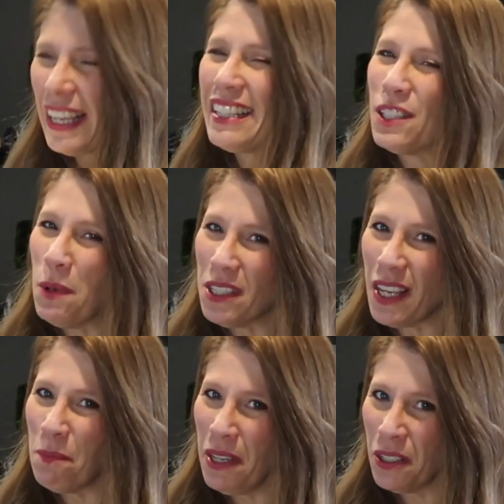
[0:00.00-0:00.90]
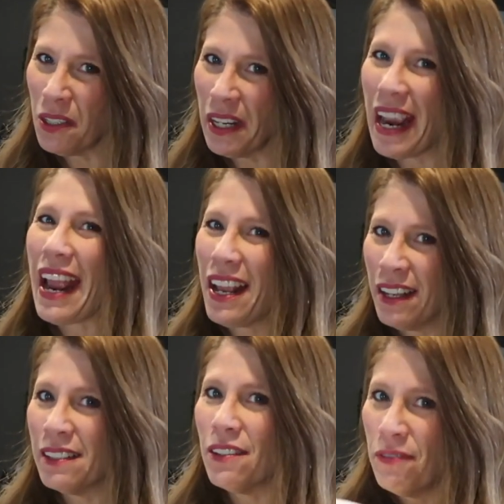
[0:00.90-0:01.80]
It smells like milk
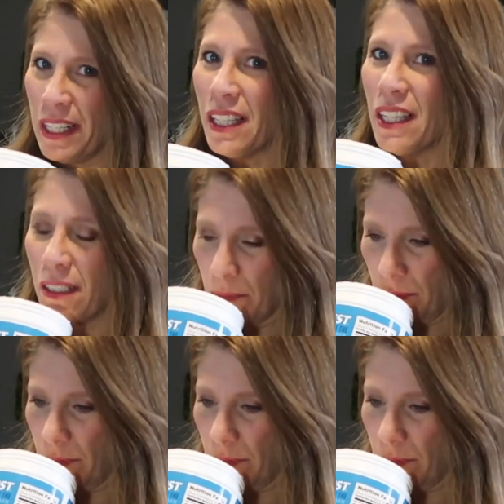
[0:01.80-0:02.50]
and vanilla.